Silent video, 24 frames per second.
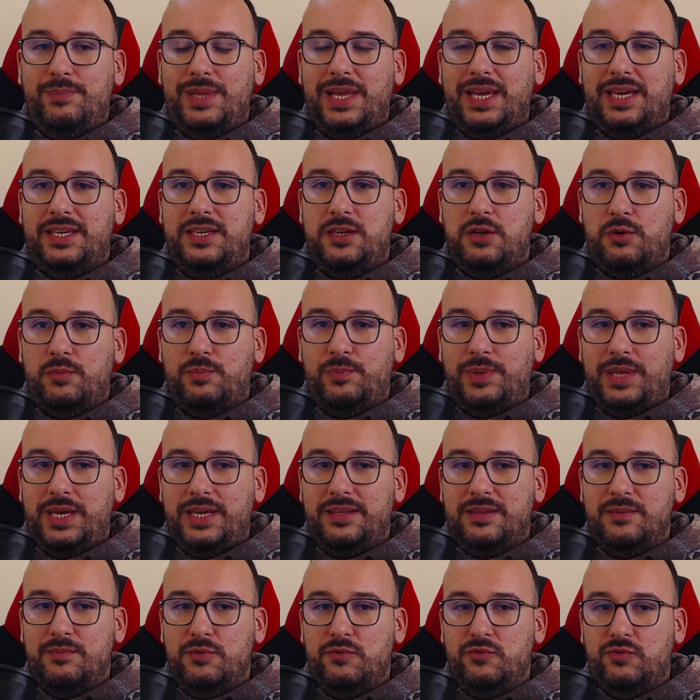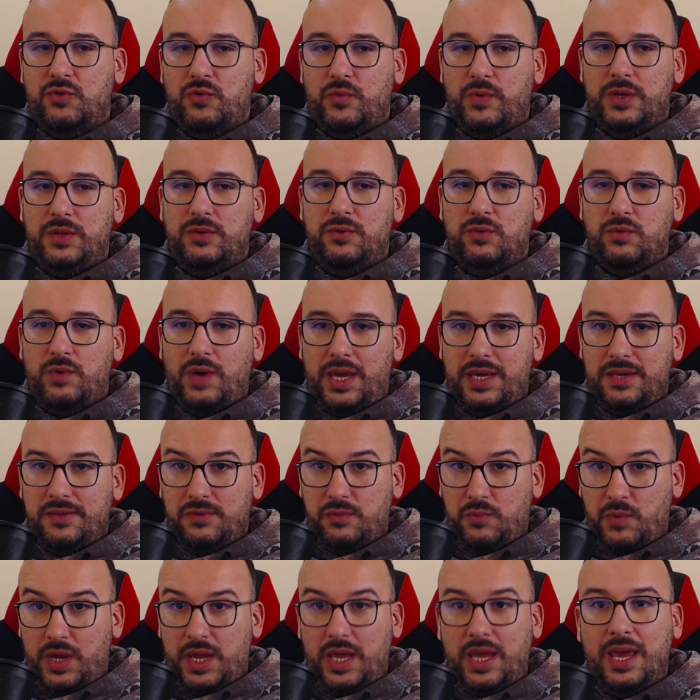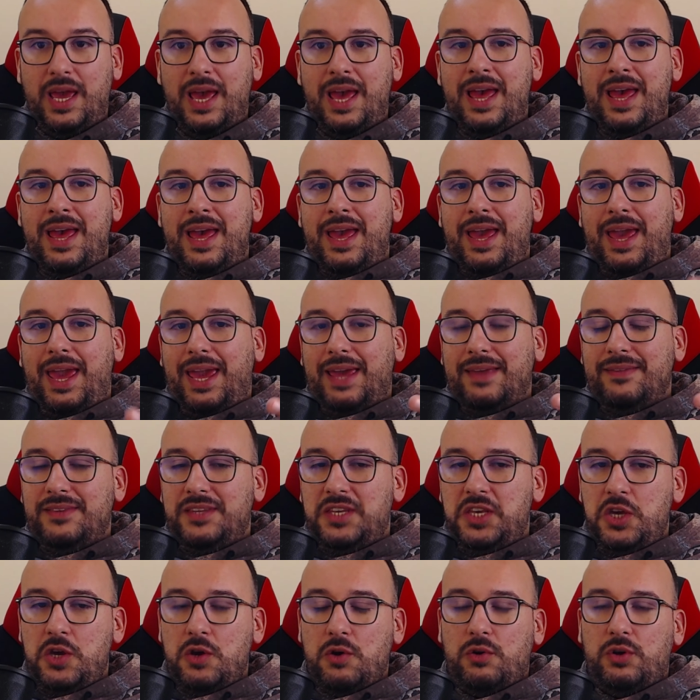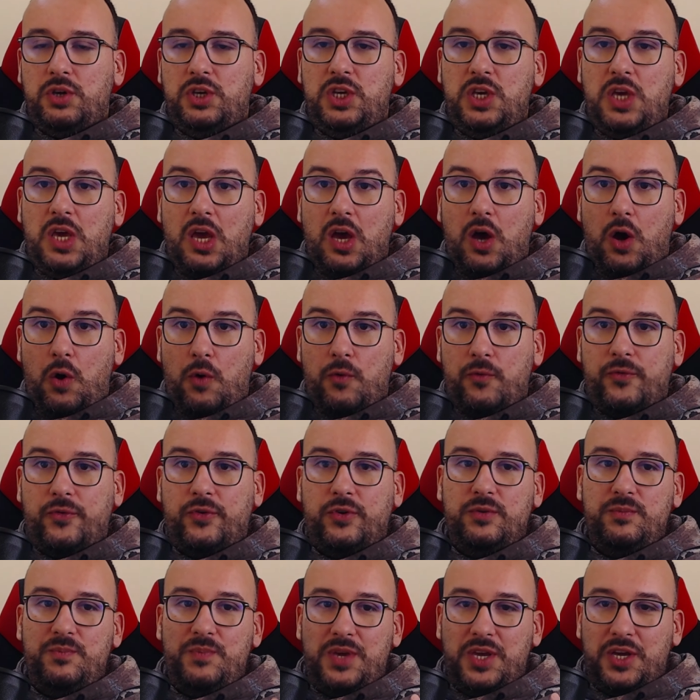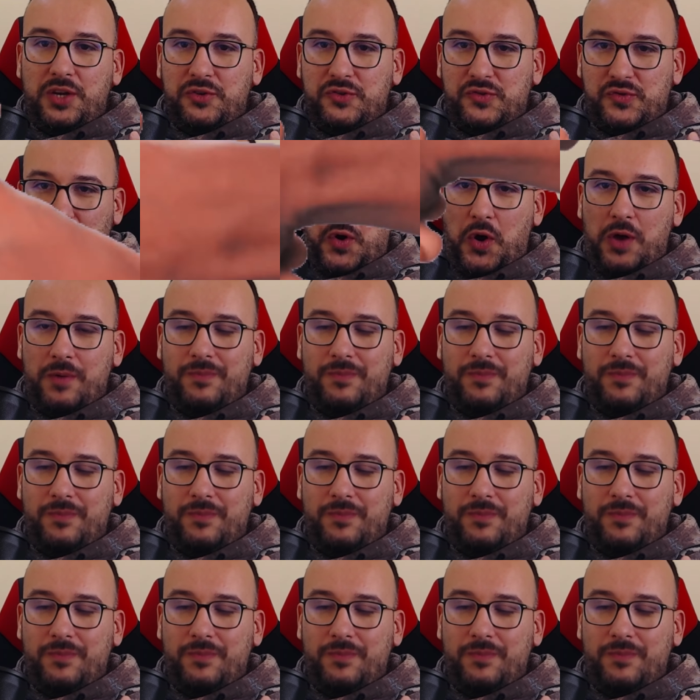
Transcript: Black here played the move queen to a3, and here he offered me a draw.